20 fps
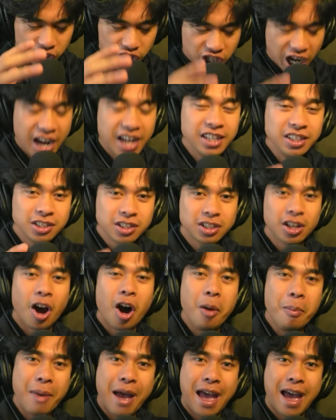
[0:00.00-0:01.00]

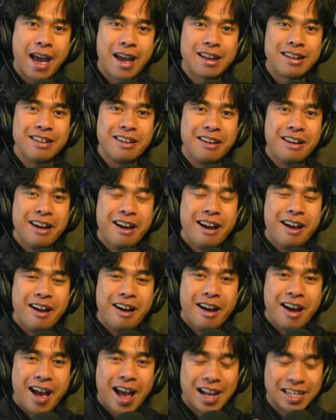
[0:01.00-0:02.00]
Chainsaw Man
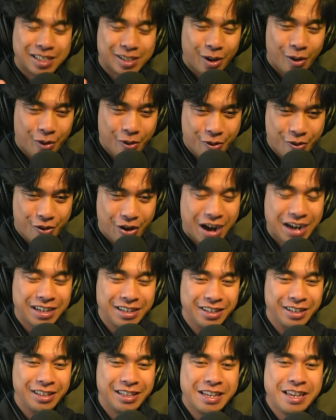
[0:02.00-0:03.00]
has
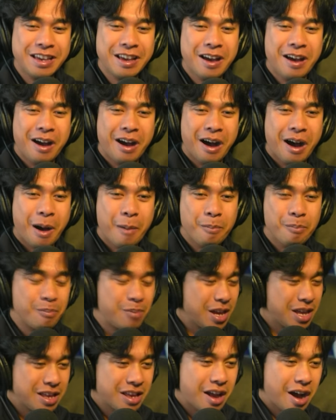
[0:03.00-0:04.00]
finally
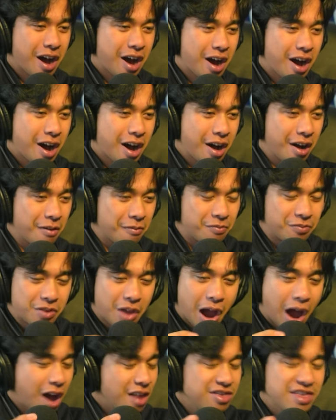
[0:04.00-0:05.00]
been
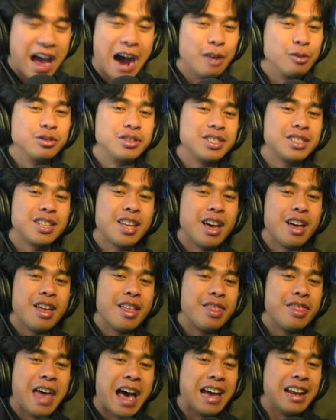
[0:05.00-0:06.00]
announced
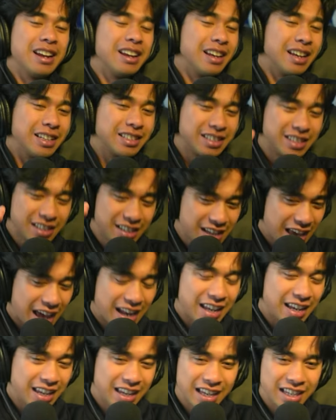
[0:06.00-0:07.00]
that it's
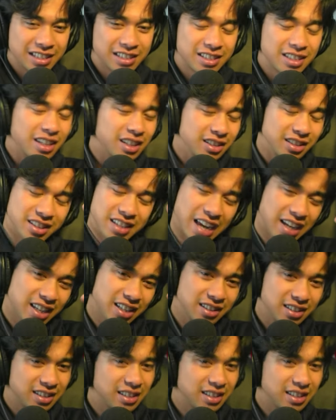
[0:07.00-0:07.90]
getting its second